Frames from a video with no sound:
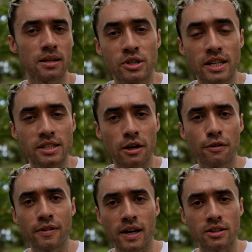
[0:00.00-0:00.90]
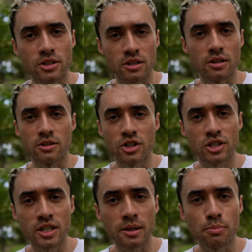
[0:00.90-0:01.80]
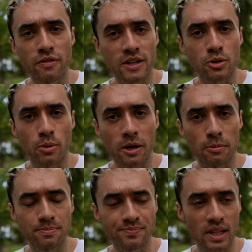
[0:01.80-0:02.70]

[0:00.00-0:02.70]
present to healthcare to just seek professional help.